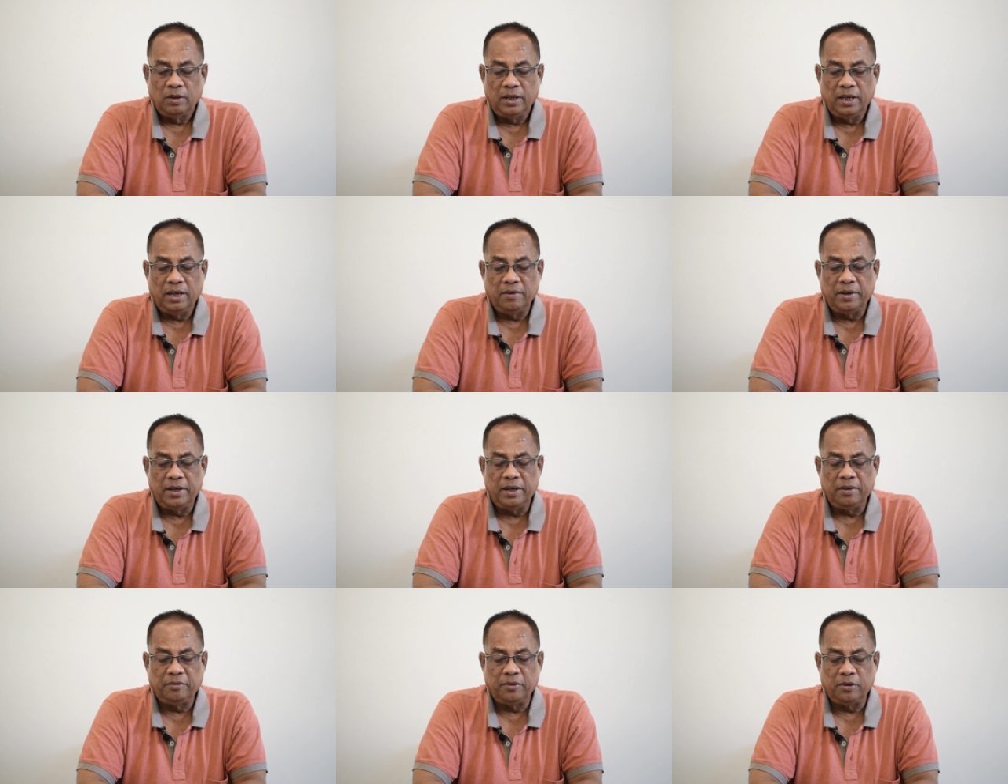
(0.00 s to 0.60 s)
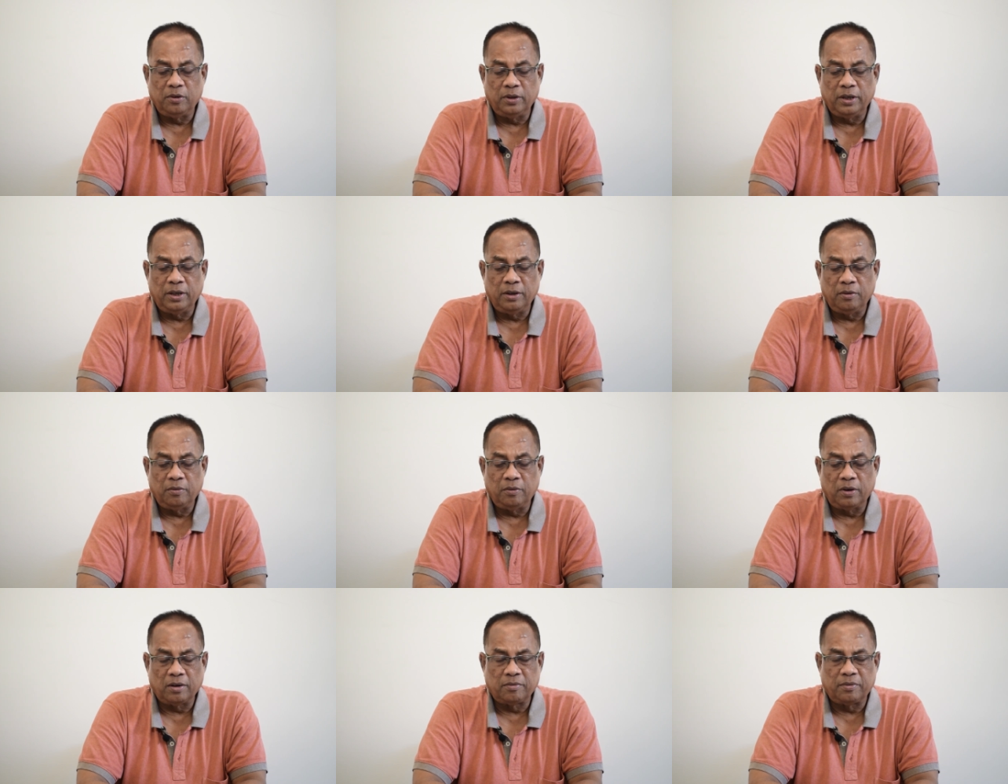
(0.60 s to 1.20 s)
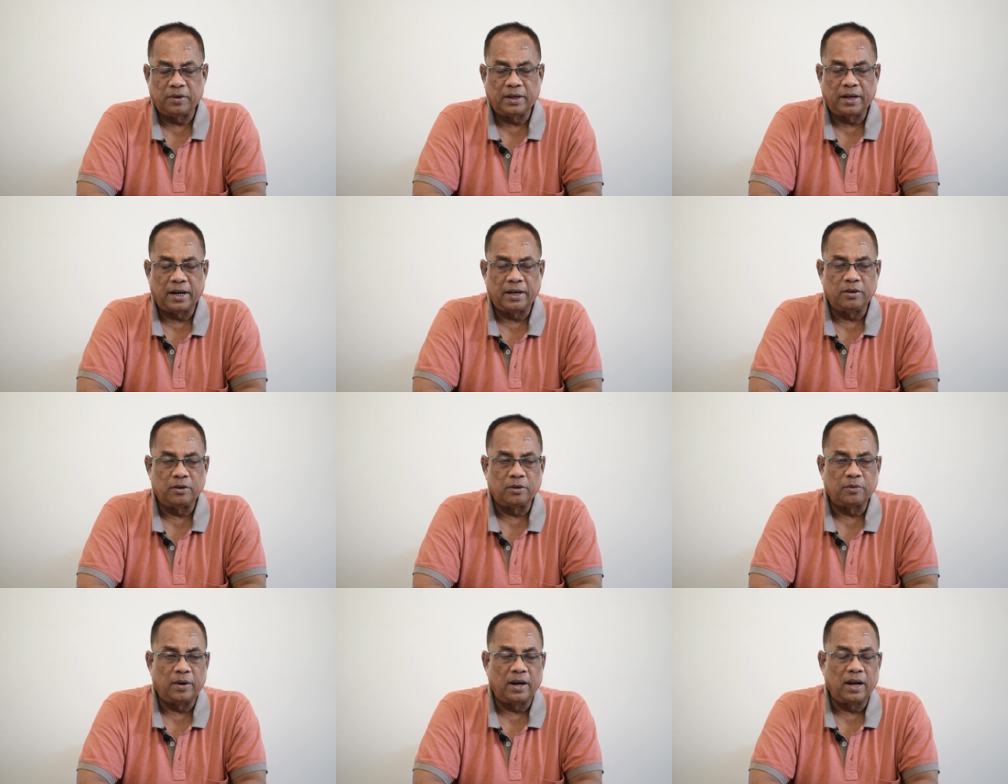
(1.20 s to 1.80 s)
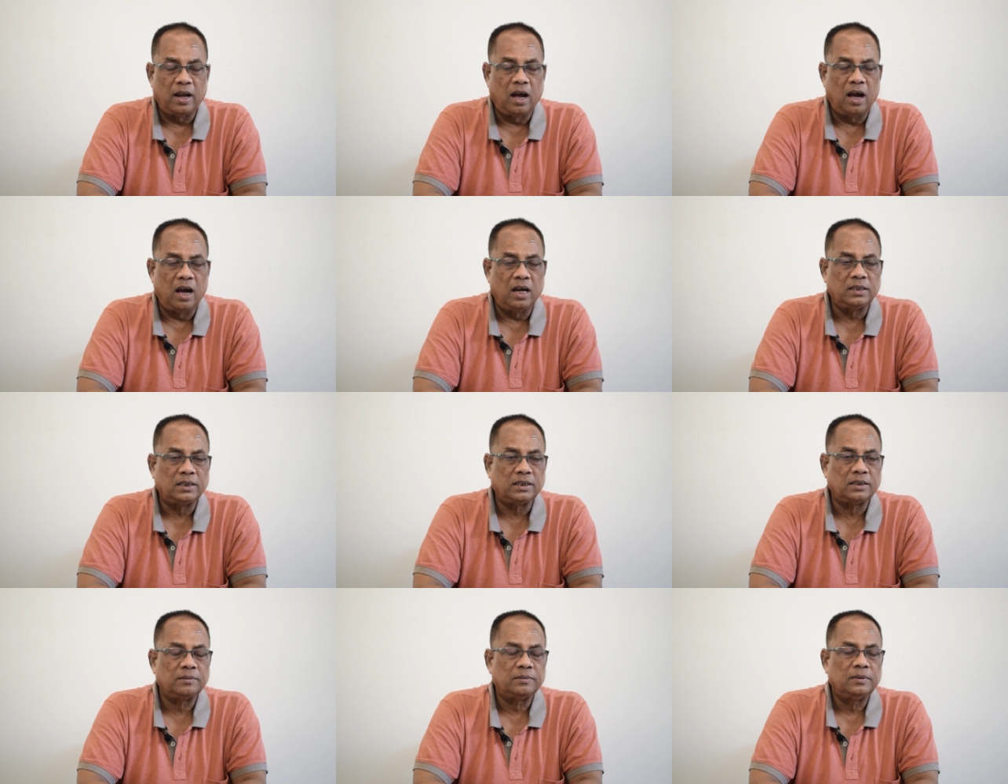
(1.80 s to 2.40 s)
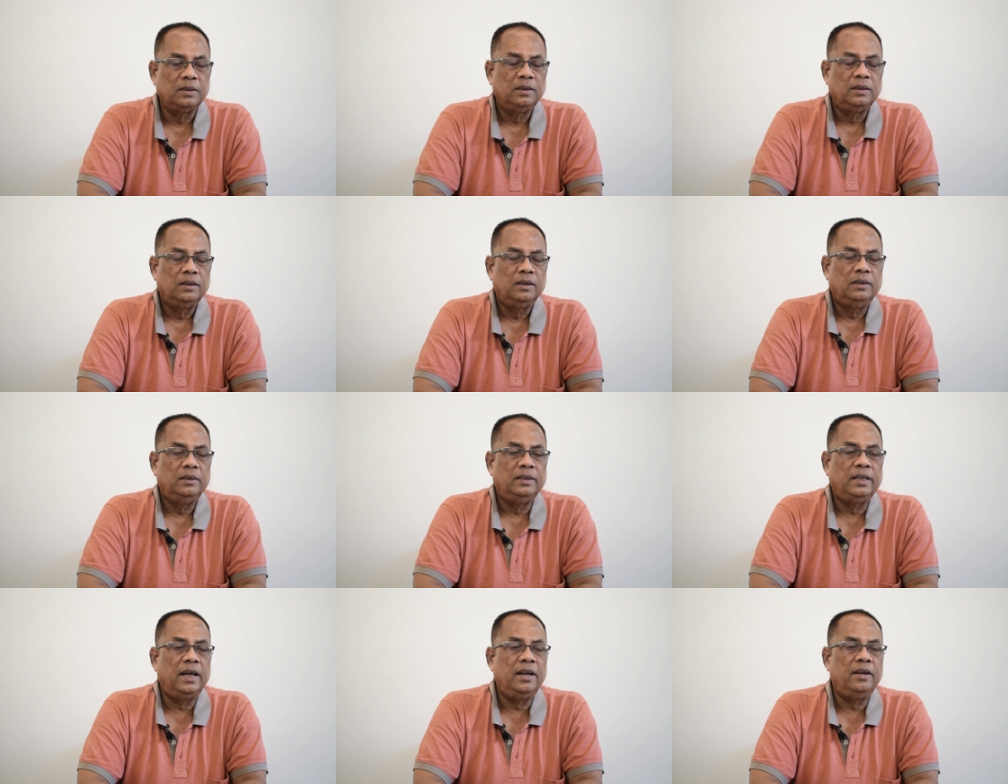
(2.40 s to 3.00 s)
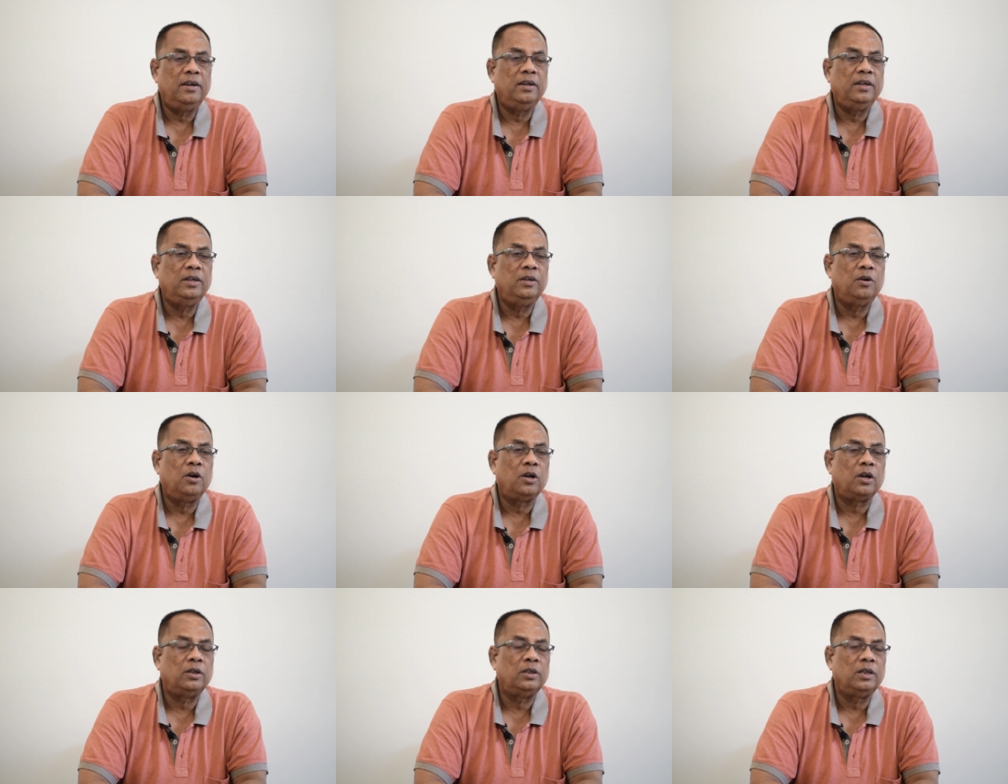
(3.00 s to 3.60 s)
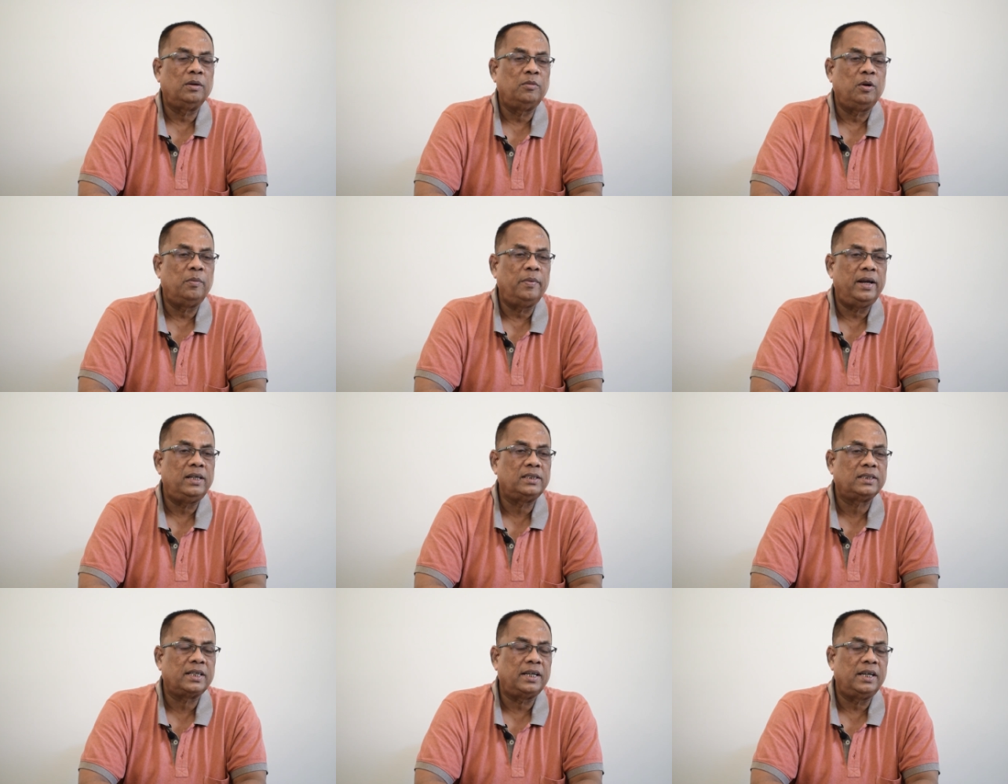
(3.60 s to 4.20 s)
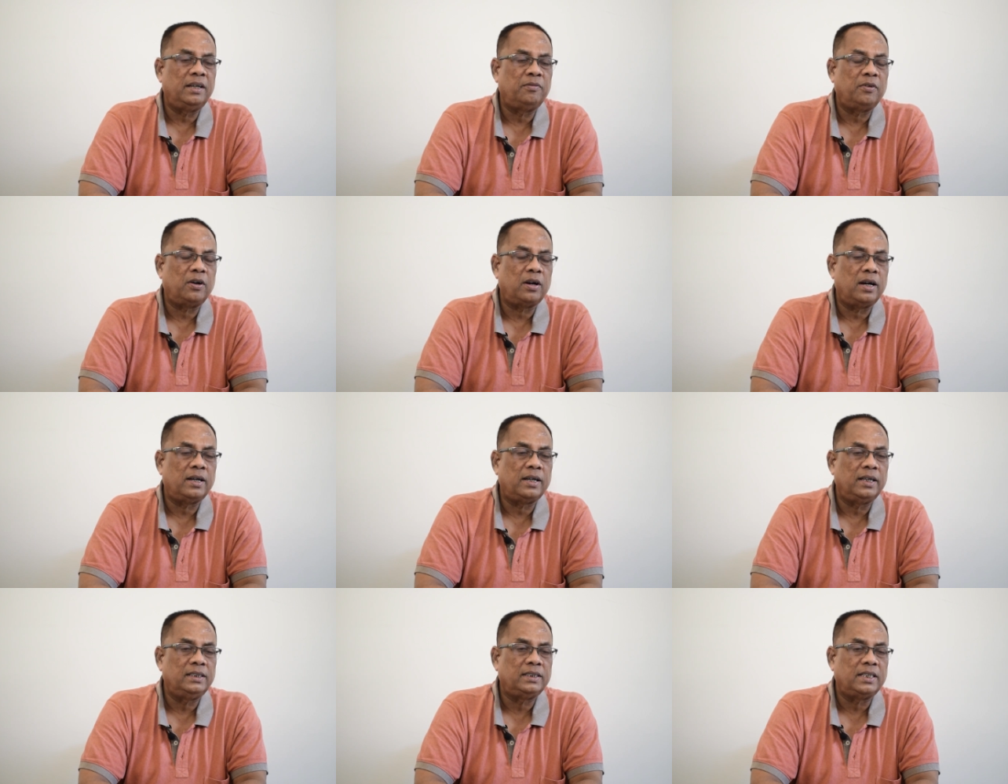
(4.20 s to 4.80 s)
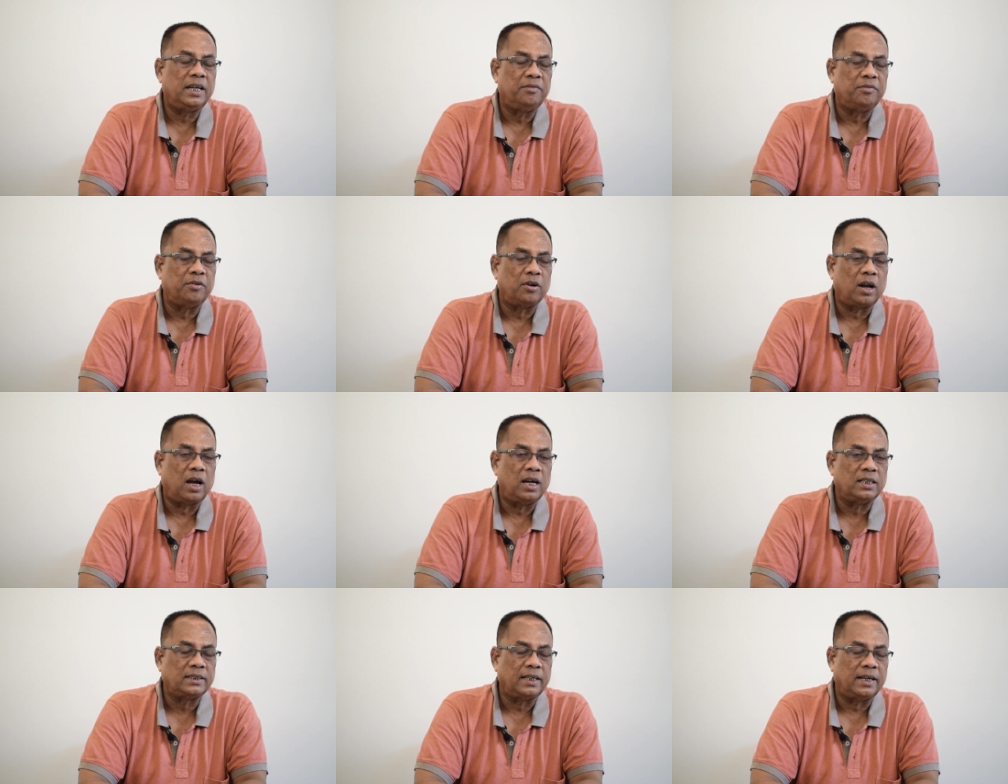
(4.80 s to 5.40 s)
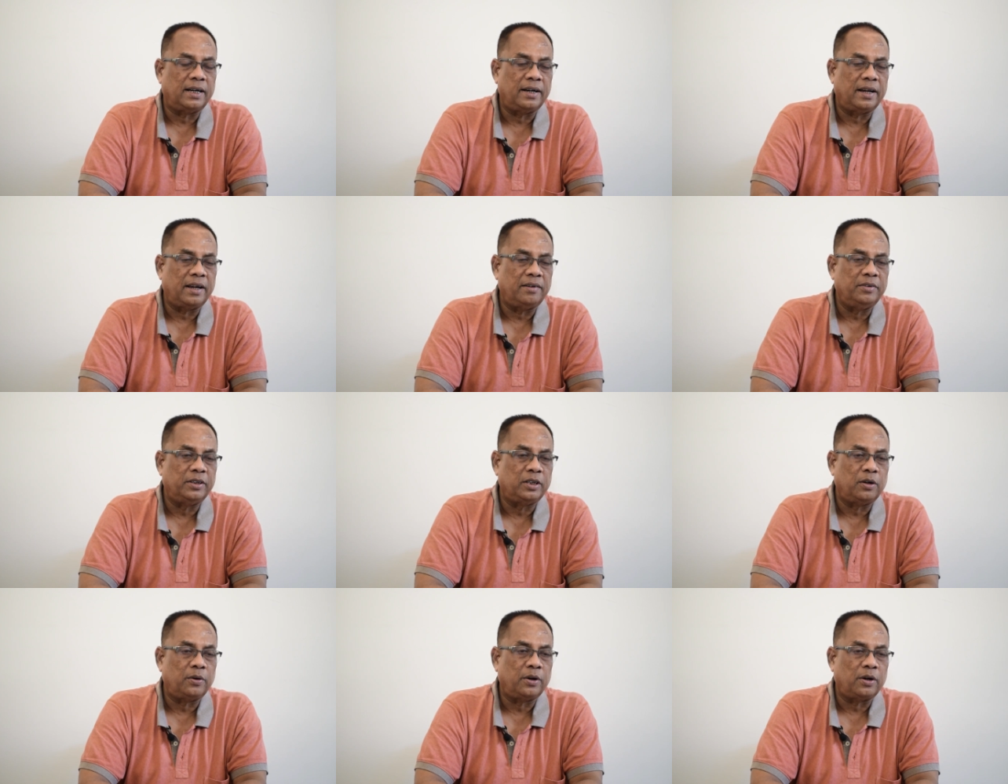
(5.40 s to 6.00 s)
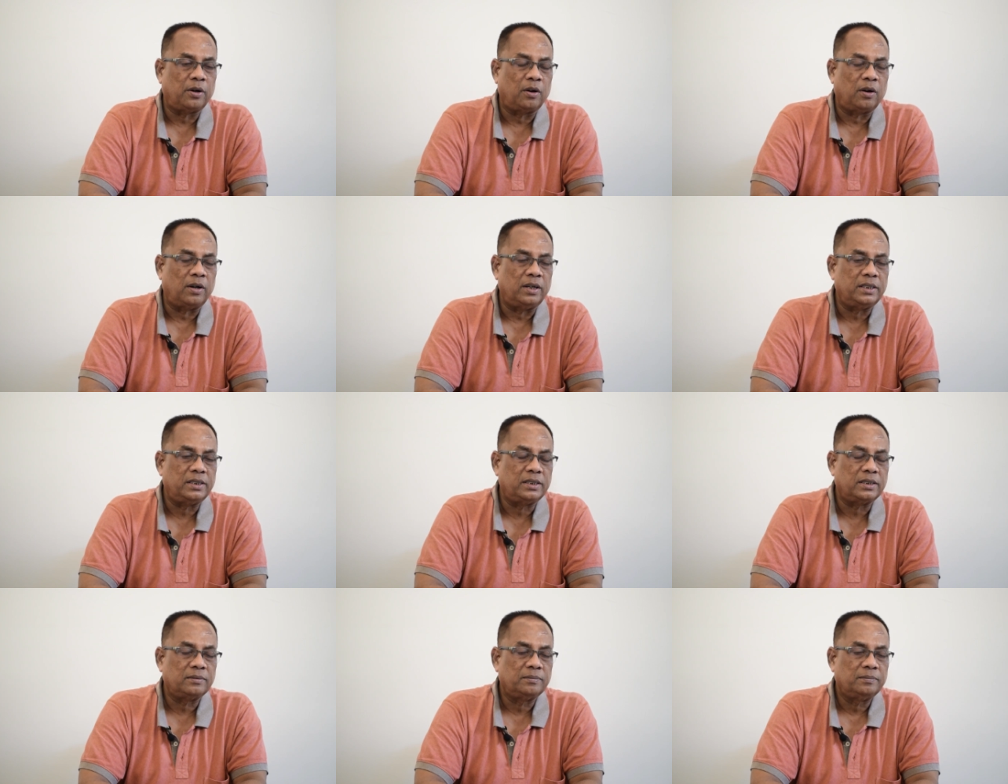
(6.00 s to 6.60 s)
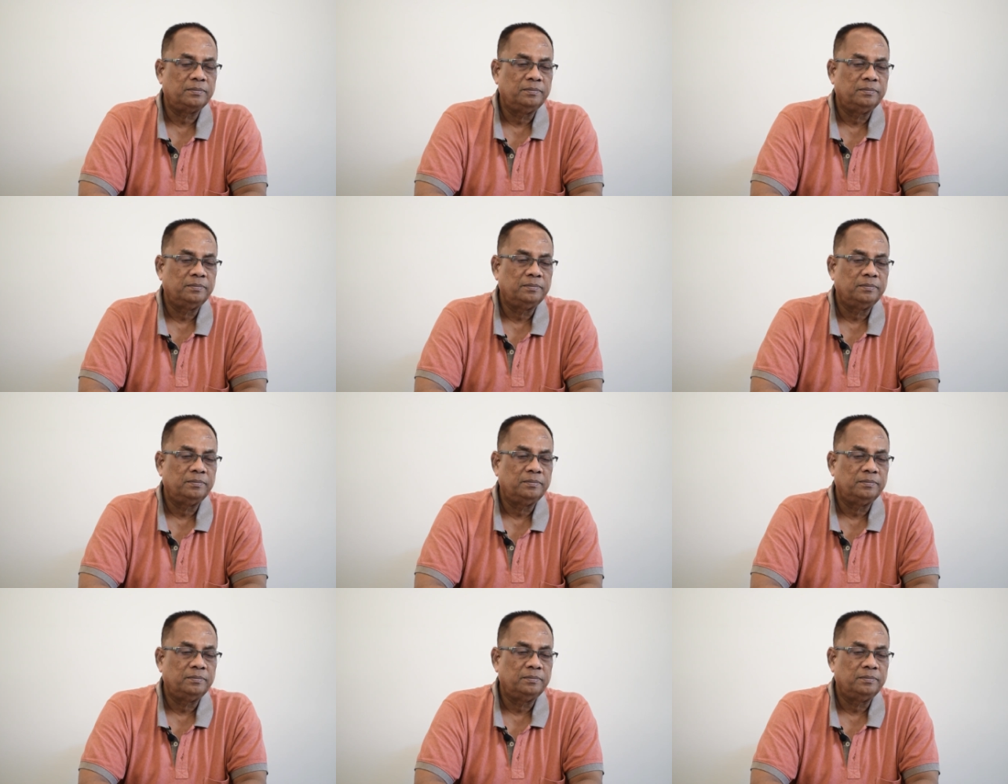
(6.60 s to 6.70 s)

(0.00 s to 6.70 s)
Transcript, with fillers: Even if you, you know, work for 10 to 12 hours, then you are on the mobile screen for at least 3 4 hours in a day without your knowledge.